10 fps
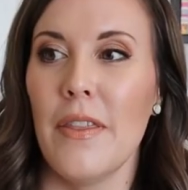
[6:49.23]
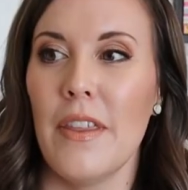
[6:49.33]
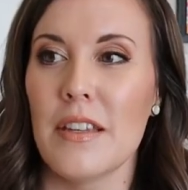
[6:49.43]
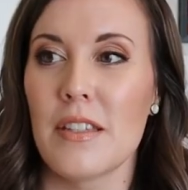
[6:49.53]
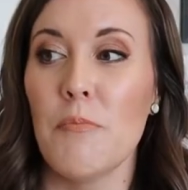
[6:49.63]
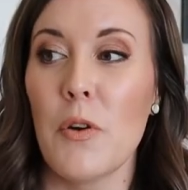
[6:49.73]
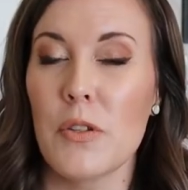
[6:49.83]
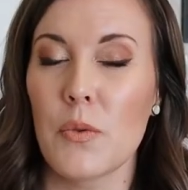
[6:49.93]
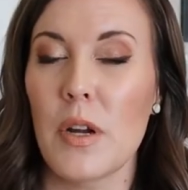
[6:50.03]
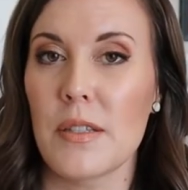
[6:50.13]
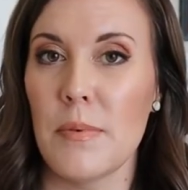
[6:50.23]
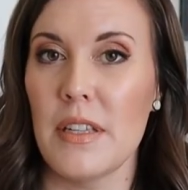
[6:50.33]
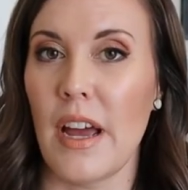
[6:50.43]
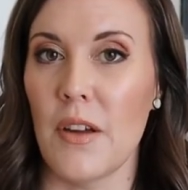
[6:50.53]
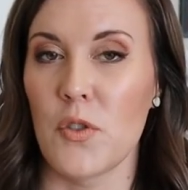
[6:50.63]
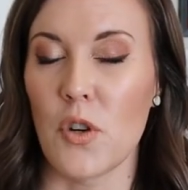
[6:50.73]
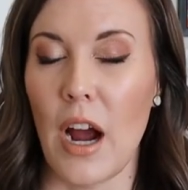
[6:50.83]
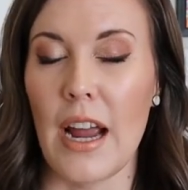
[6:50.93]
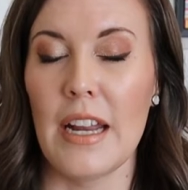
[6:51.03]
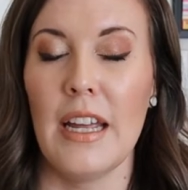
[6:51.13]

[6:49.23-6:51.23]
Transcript: This, most of the recipes I've tried